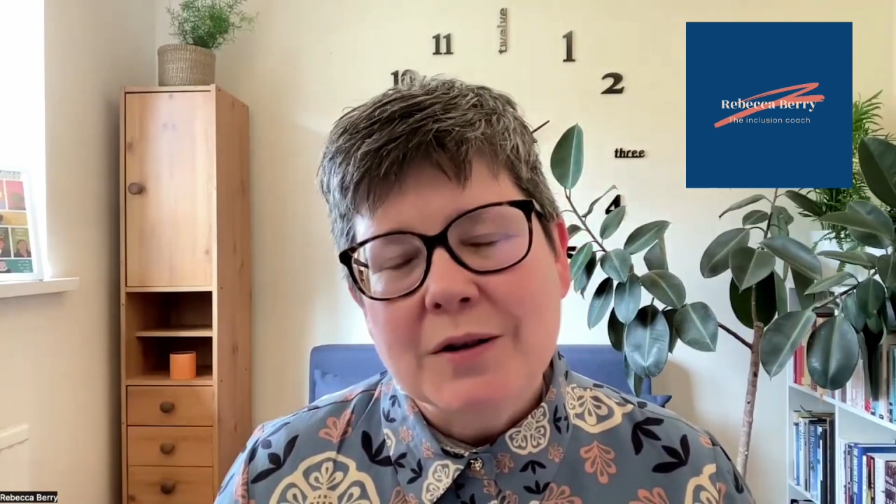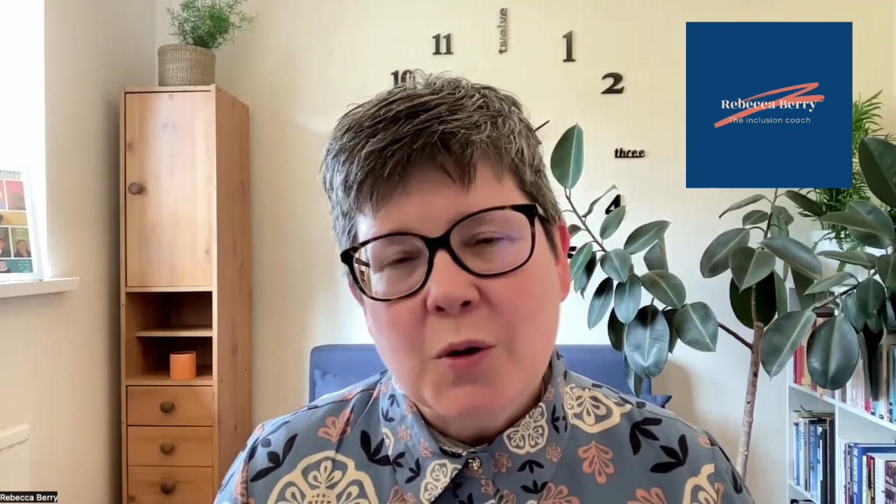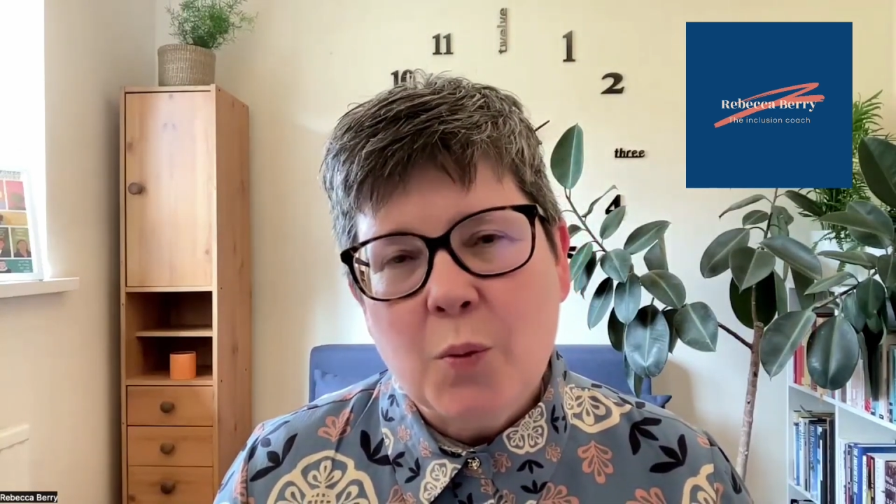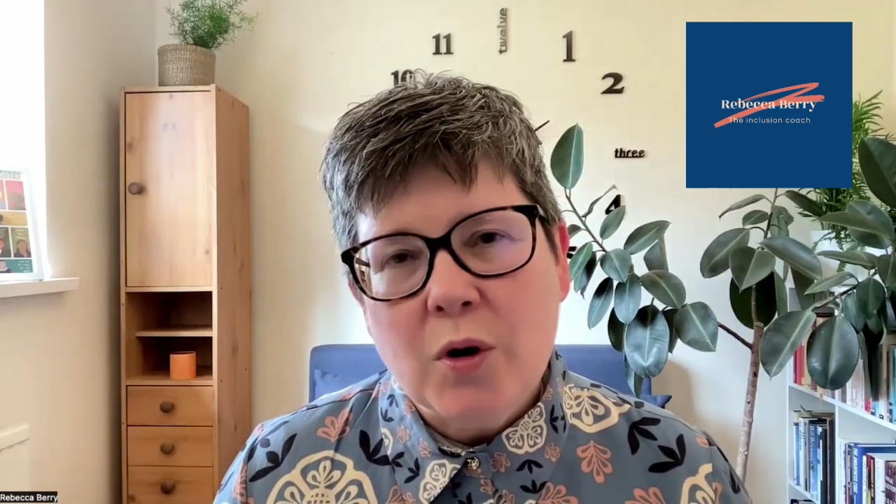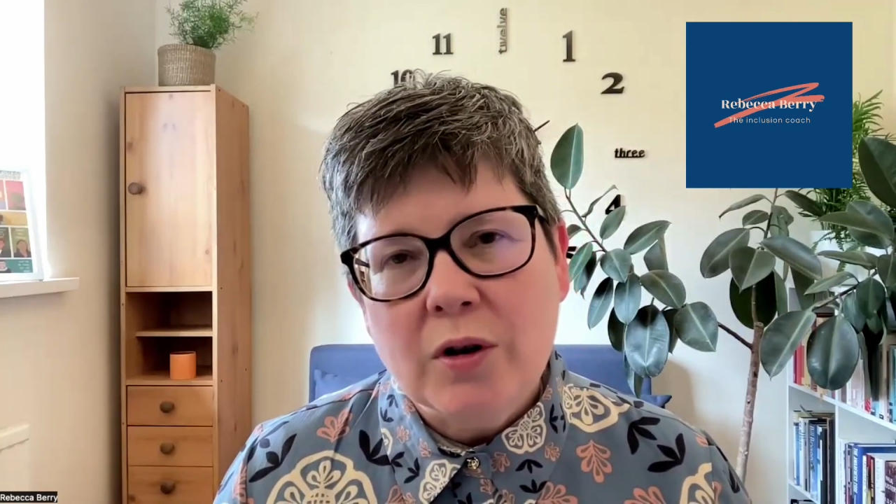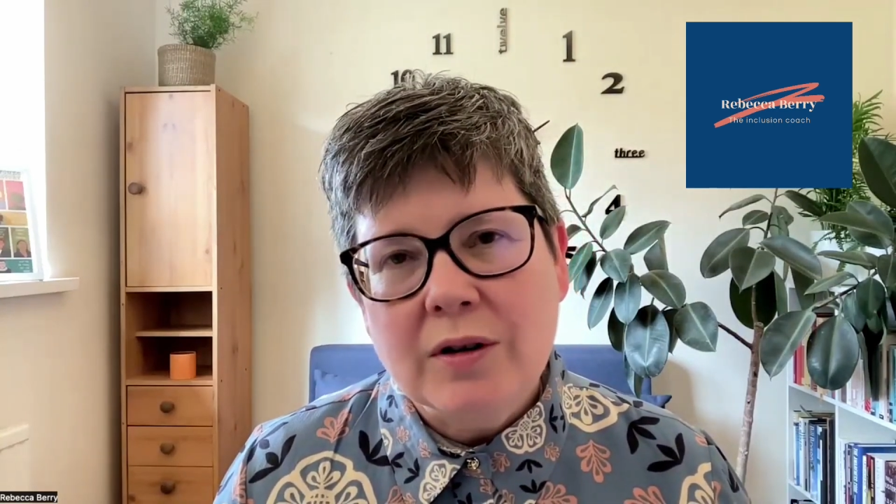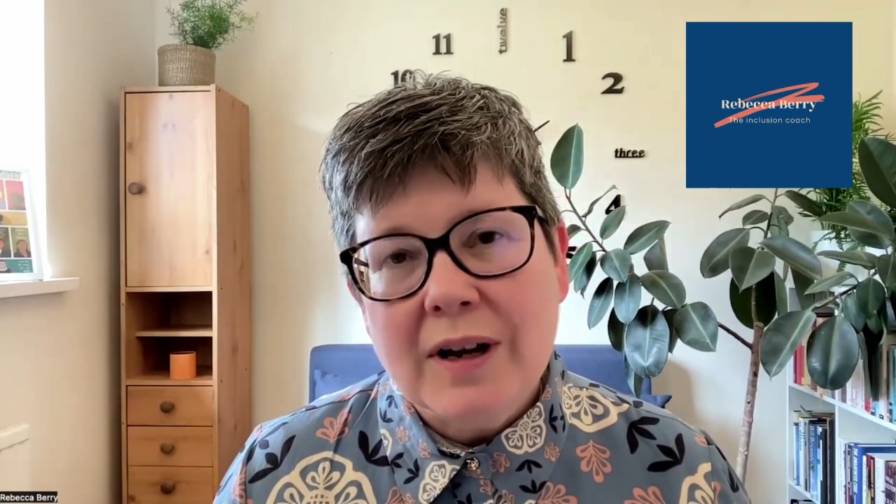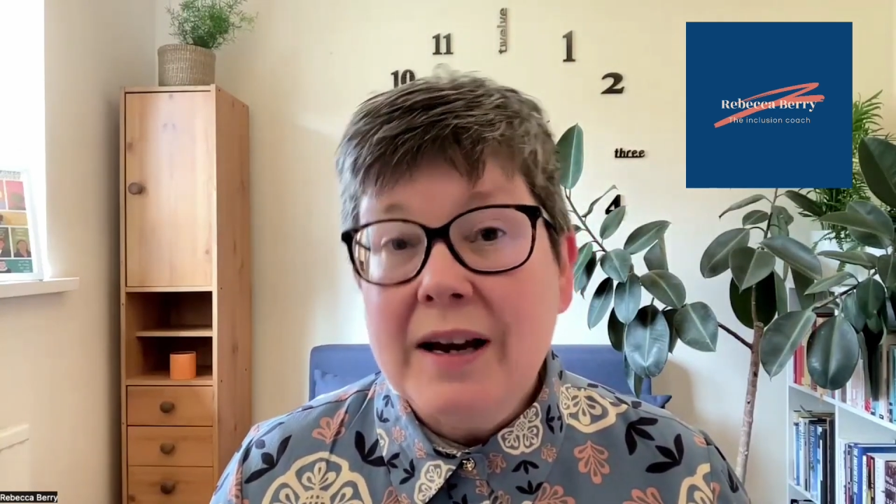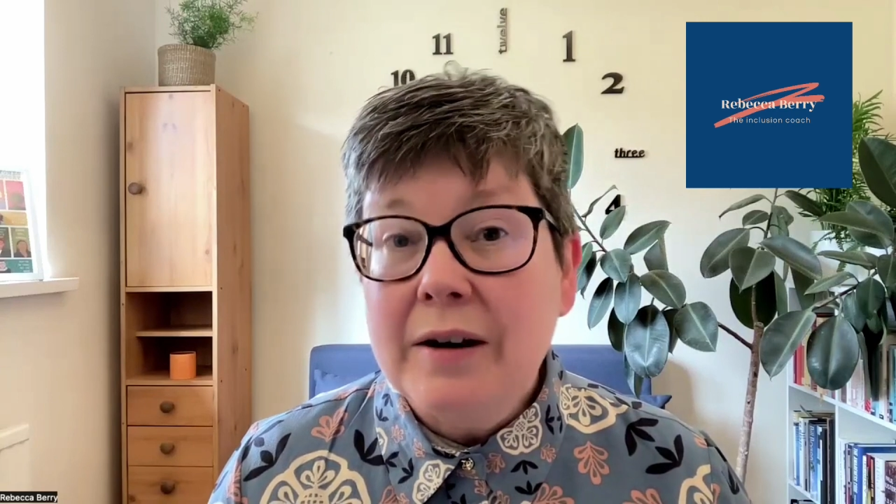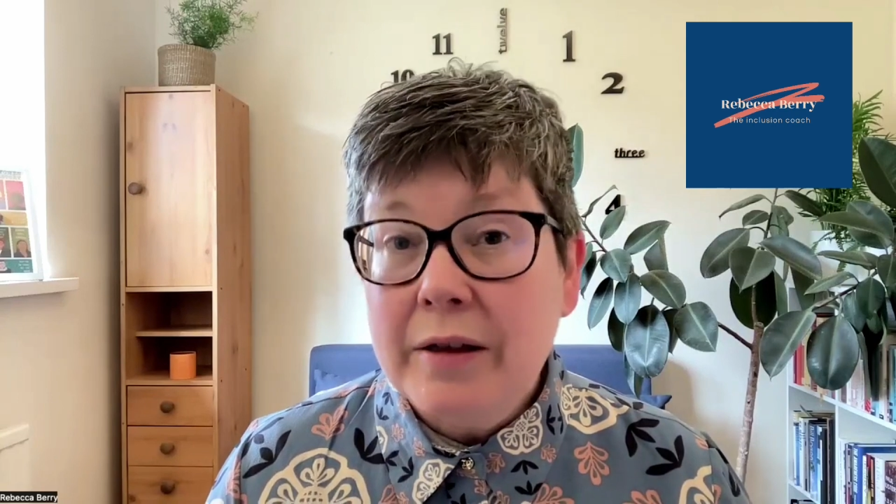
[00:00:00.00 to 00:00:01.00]

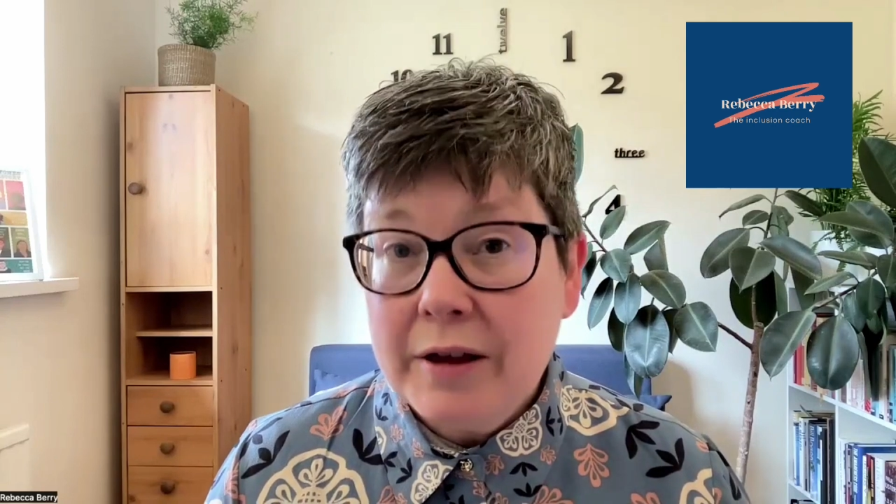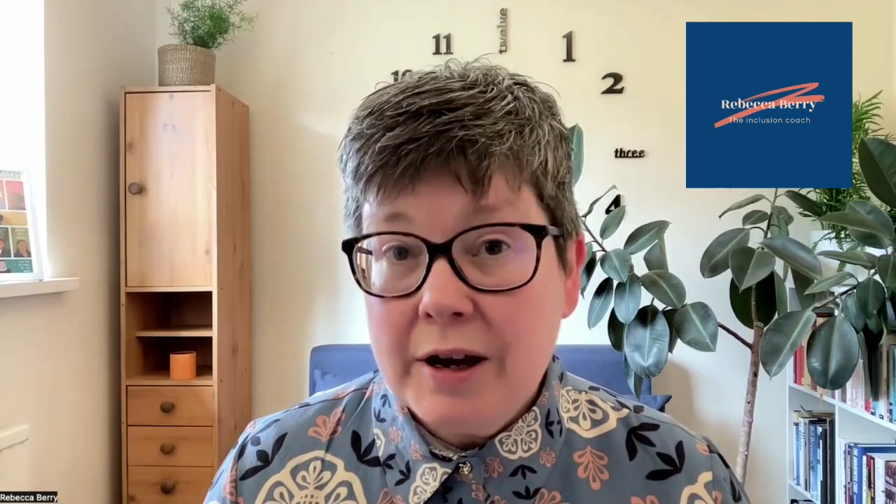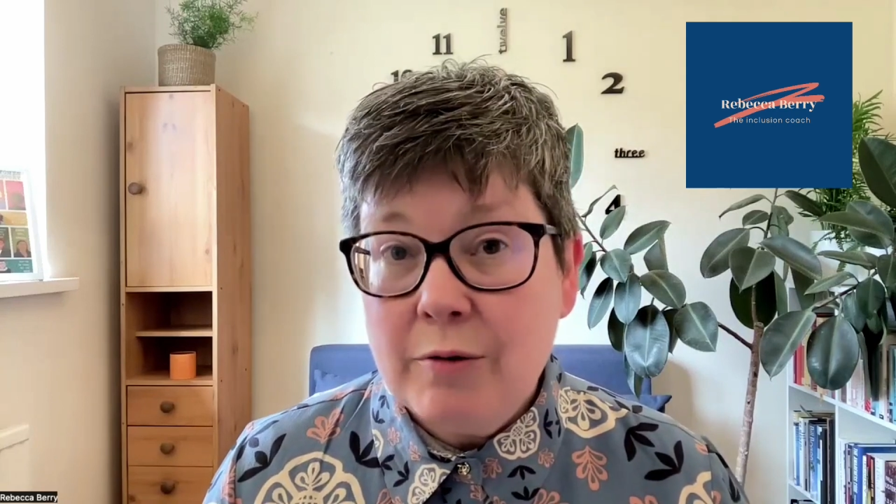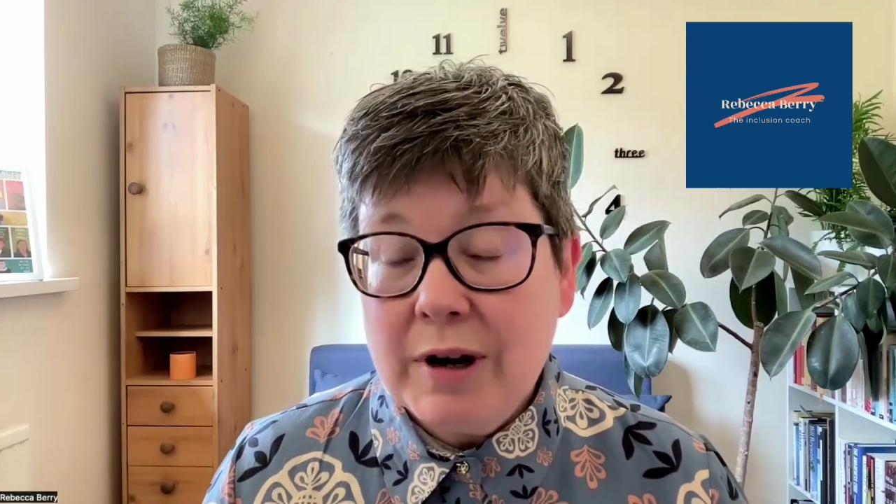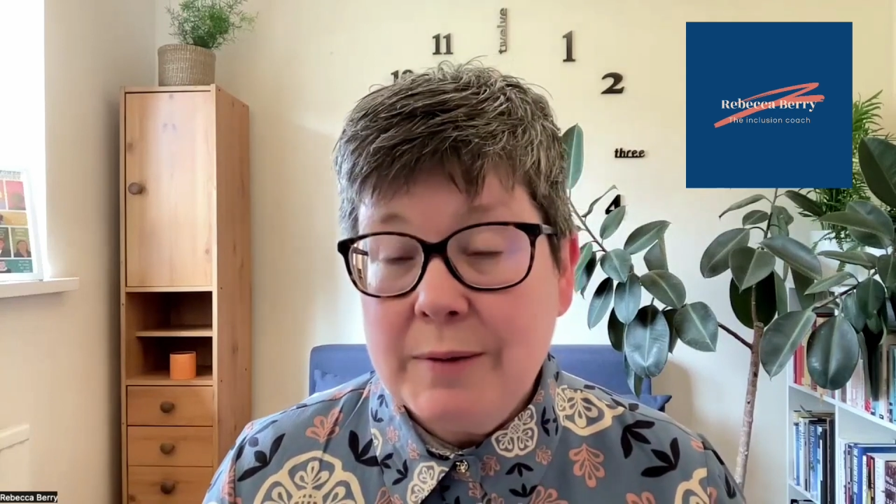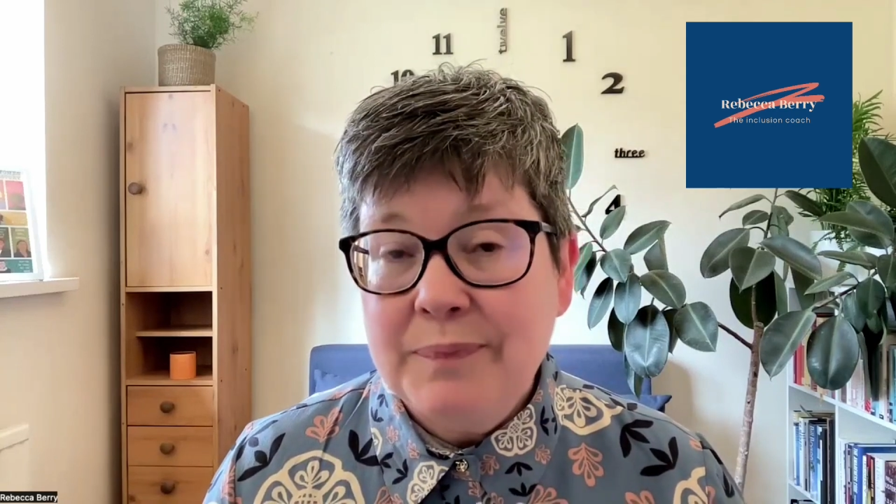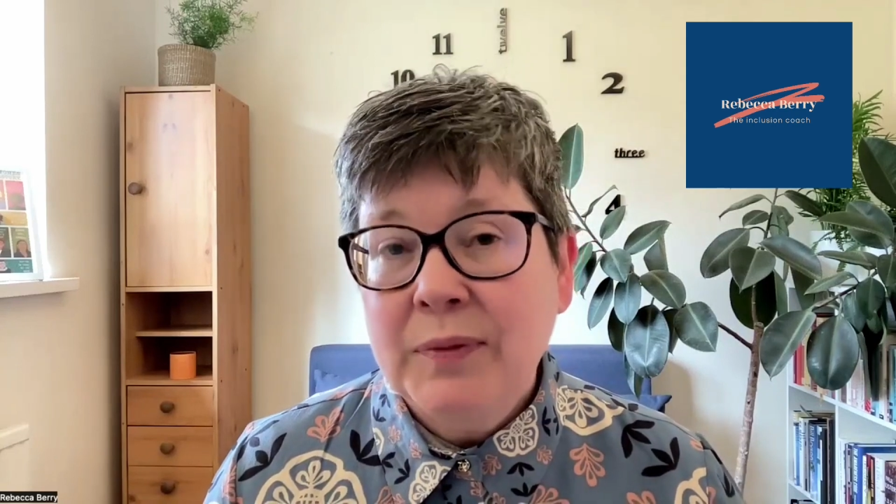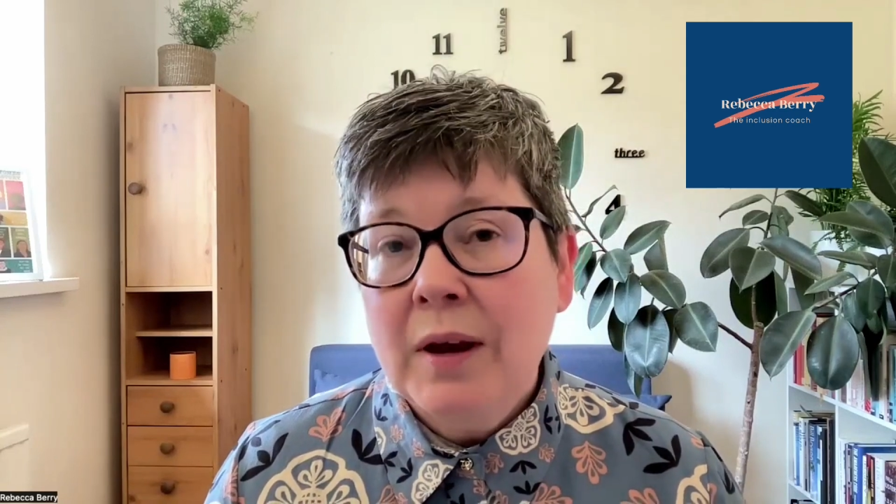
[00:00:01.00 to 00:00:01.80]
someone in theory.